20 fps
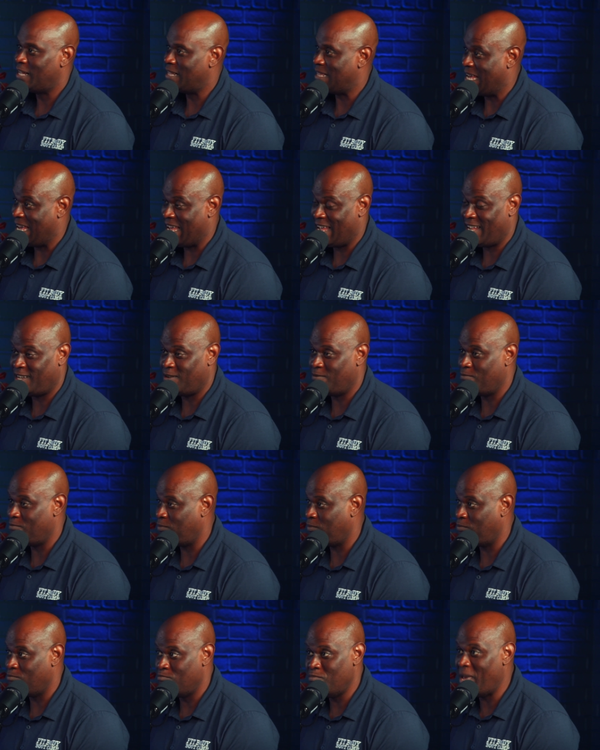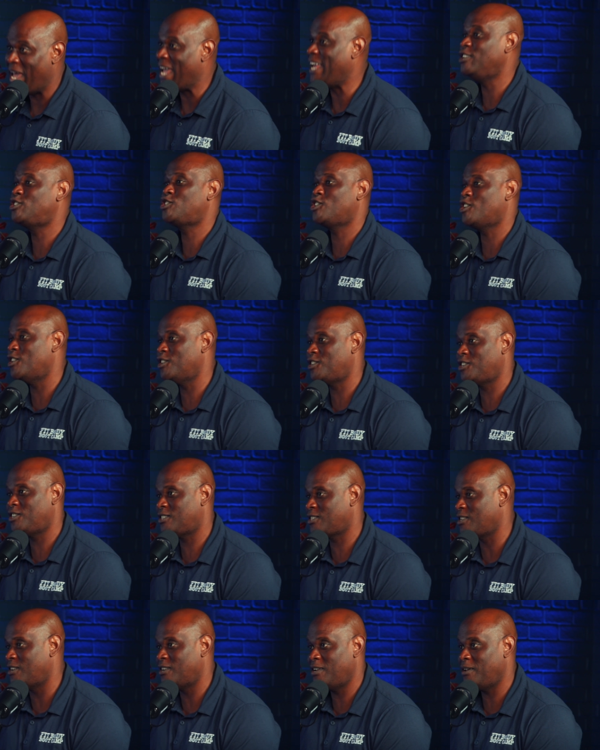then main church
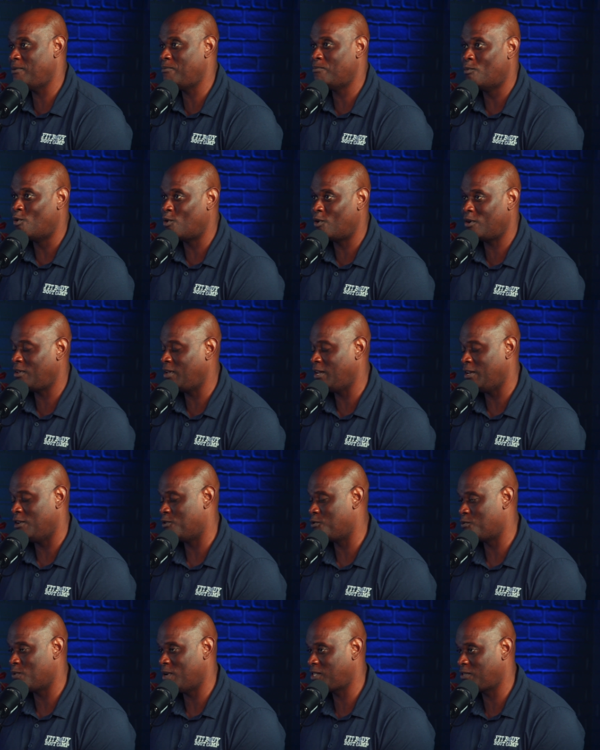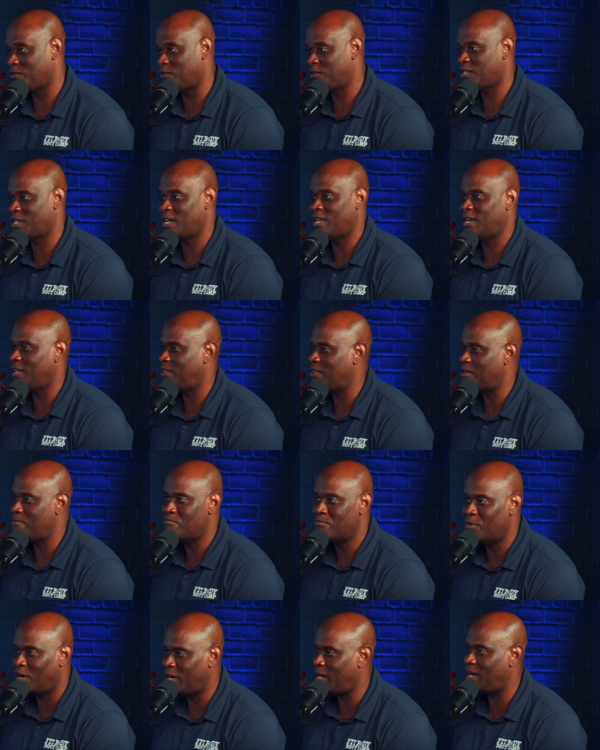Sunday, you know, the rest of the Sunday, and then
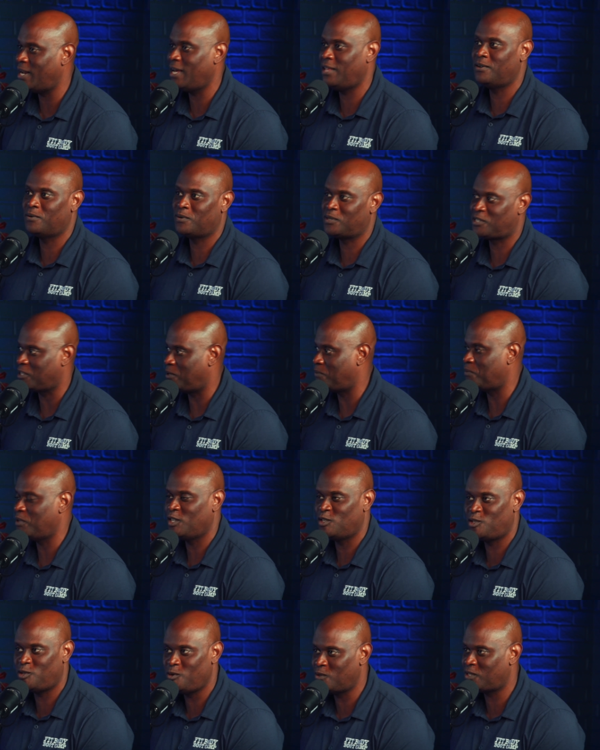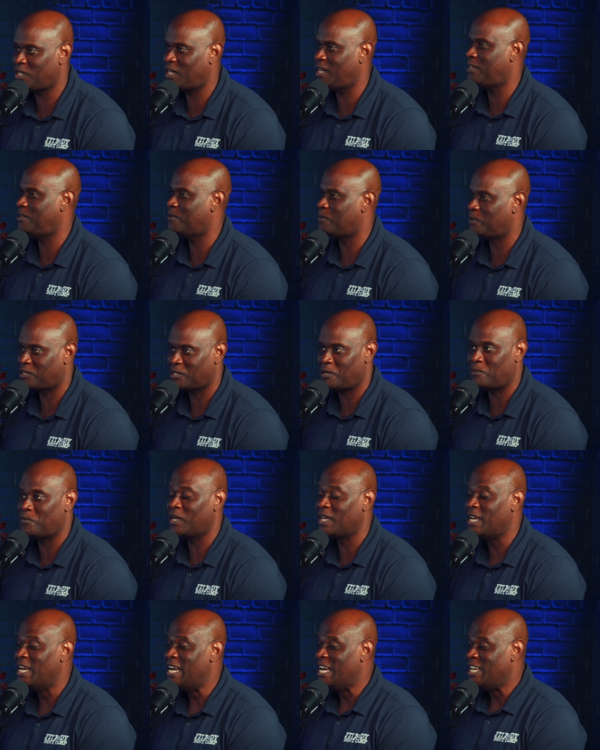Monday night there was something, Tuesday night there was
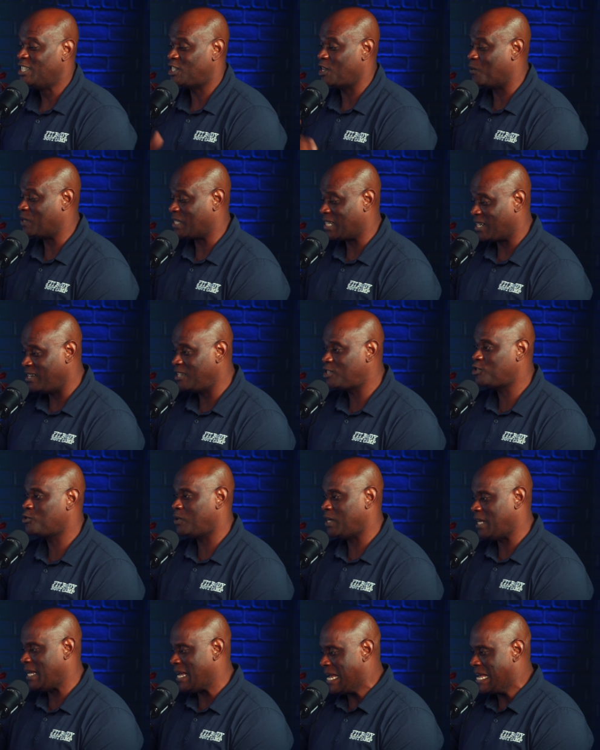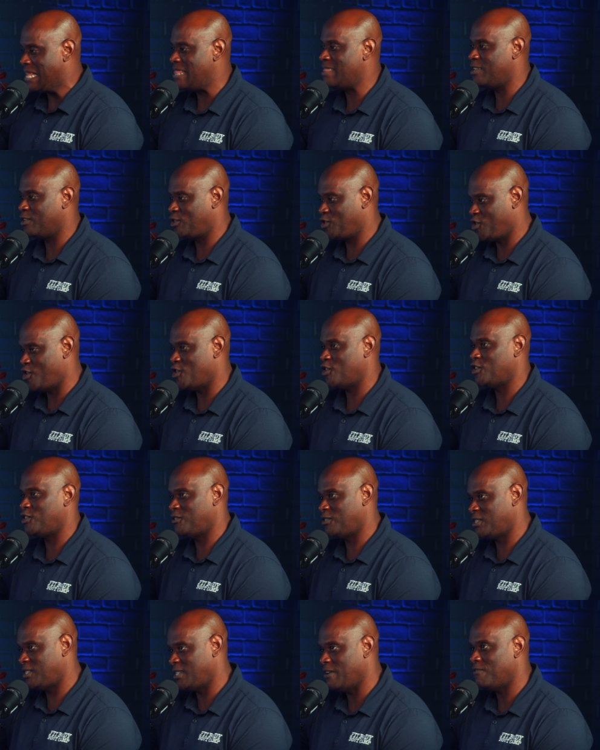something. So I was literally in the
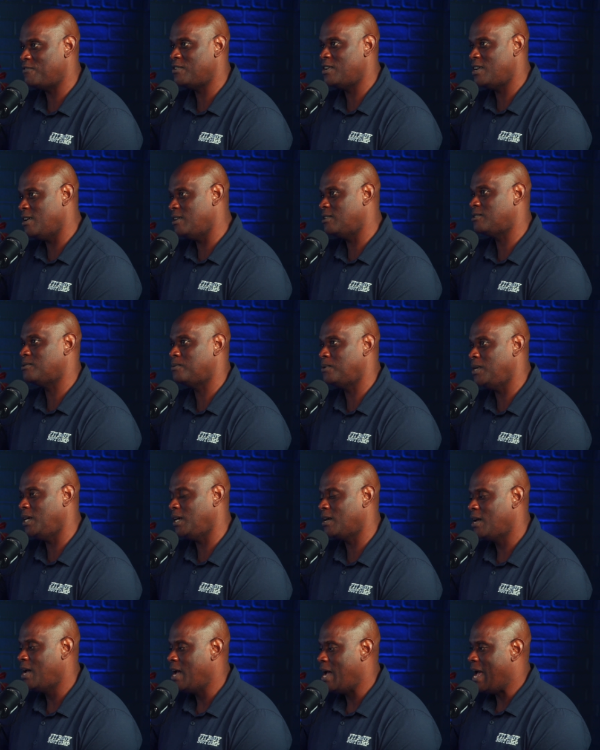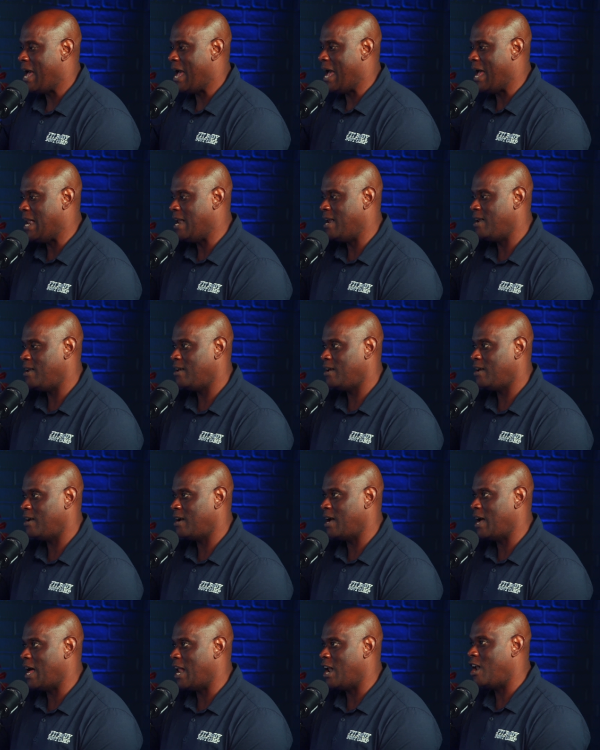church seven days a week, and
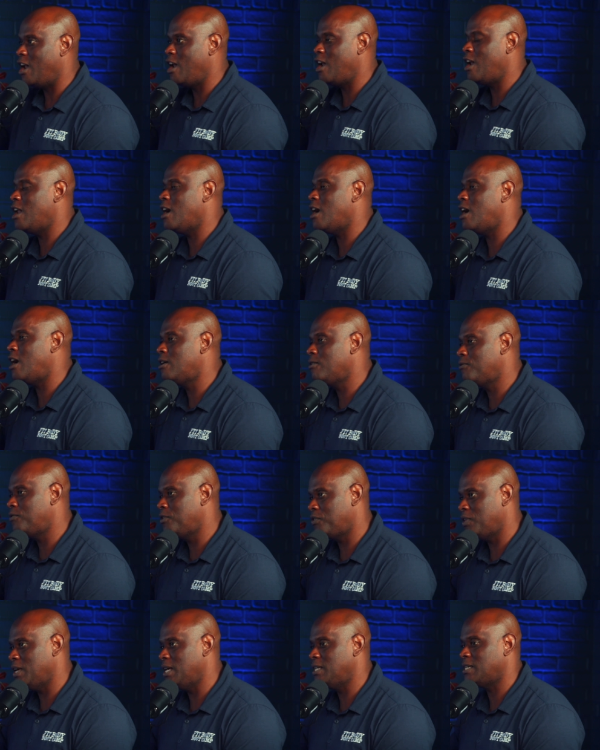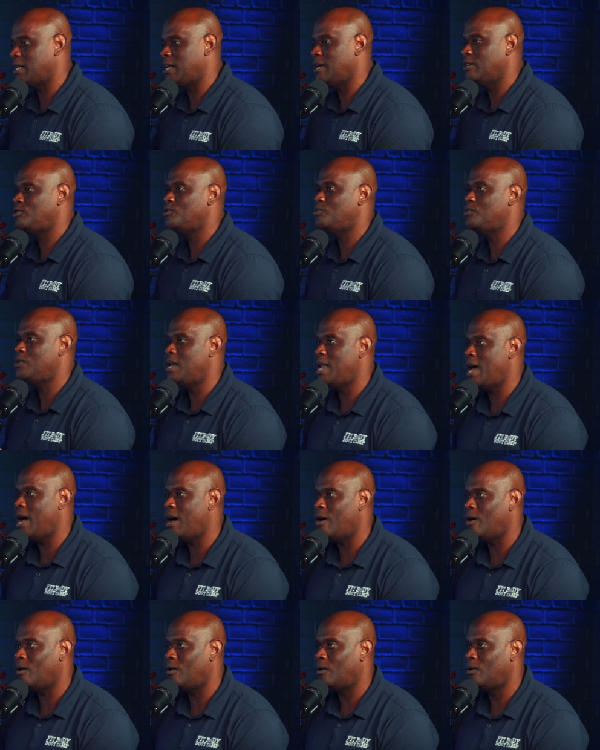a lot of the things that I do
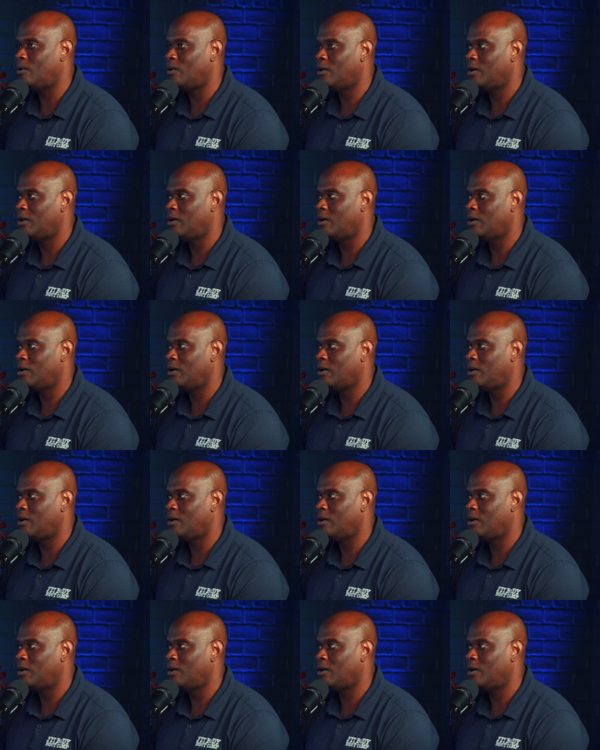now